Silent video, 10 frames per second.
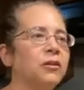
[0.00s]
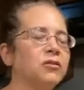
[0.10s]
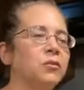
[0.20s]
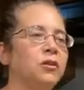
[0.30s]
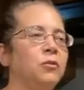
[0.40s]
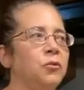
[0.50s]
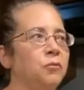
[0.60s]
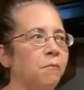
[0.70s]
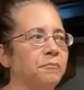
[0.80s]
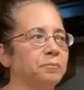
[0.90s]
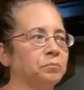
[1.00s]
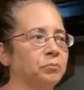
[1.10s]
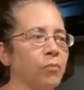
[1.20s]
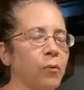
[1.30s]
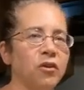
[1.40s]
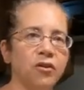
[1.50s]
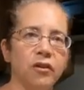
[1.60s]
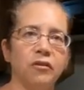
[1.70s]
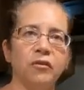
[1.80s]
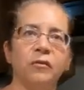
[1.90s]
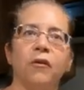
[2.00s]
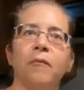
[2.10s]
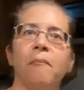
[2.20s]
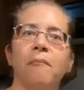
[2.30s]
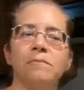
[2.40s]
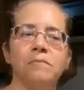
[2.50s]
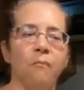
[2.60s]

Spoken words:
Because when you're here on the farm,